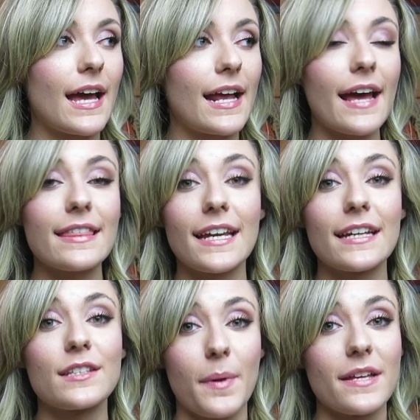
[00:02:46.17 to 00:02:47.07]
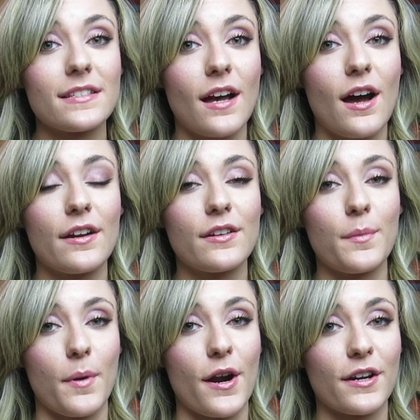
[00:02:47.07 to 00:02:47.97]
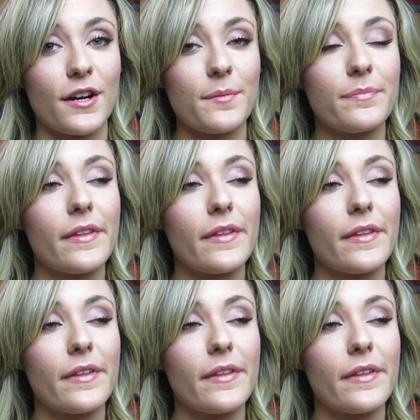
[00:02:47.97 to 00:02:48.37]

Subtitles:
And I think it depends on your partner.